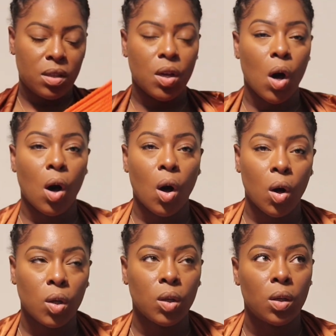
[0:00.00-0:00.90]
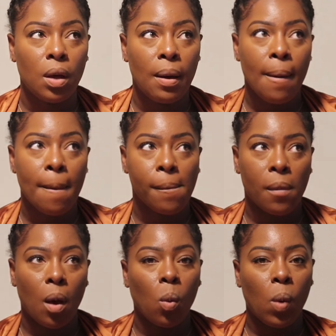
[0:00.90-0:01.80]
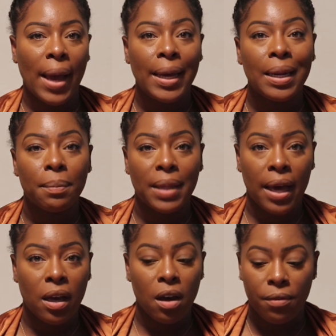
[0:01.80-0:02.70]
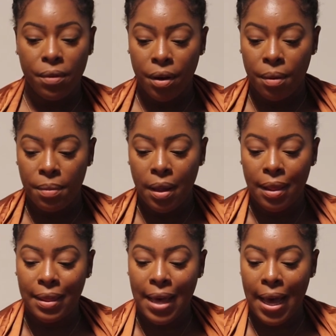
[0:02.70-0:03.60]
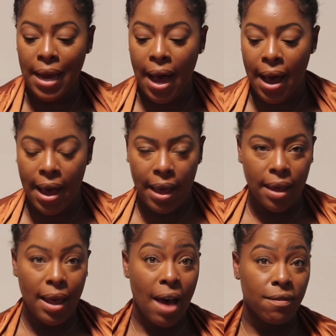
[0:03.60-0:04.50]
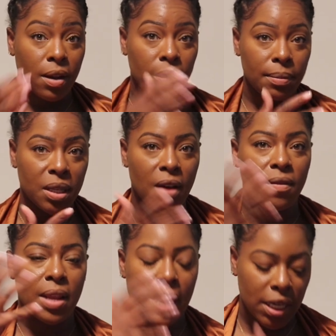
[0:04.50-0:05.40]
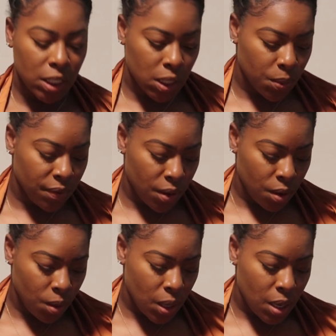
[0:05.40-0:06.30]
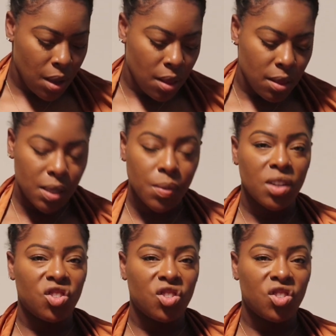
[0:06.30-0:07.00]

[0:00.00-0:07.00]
tall white and black cover up that I have clips of and that I just reviewed. This one